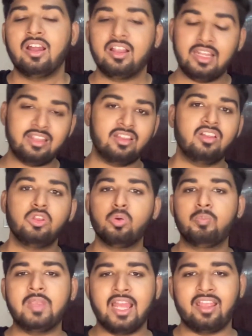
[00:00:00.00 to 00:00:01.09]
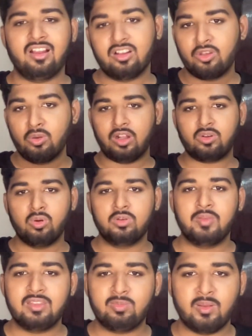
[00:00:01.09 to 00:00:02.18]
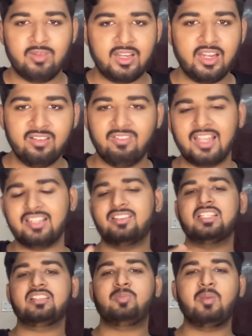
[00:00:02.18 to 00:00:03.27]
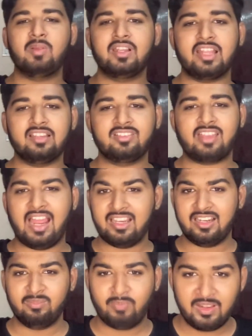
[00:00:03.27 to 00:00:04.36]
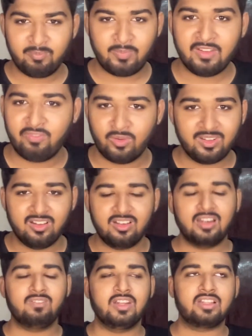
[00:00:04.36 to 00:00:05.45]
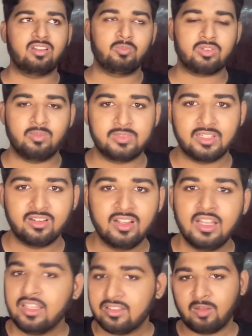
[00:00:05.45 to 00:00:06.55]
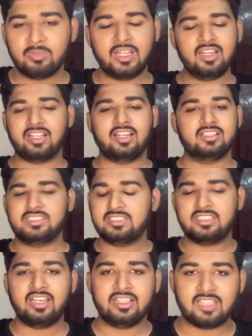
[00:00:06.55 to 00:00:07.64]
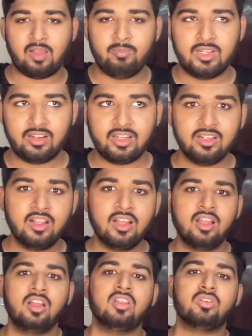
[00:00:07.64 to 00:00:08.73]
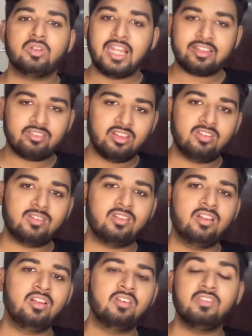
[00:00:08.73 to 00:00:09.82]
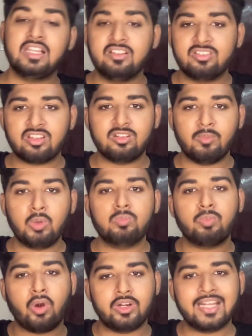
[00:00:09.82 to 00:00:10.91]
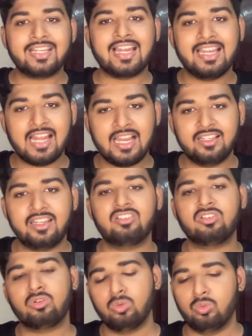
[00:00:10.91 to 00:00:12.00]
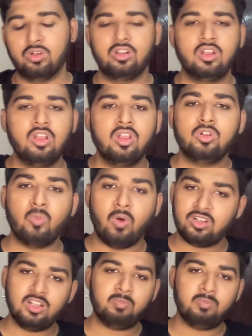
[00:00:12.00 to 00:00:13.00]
like upi a qr code based payment right where just people can scan and pay, pay for the netflix subscription something like that just an example right so next is we'll discuss about product analytics tool so what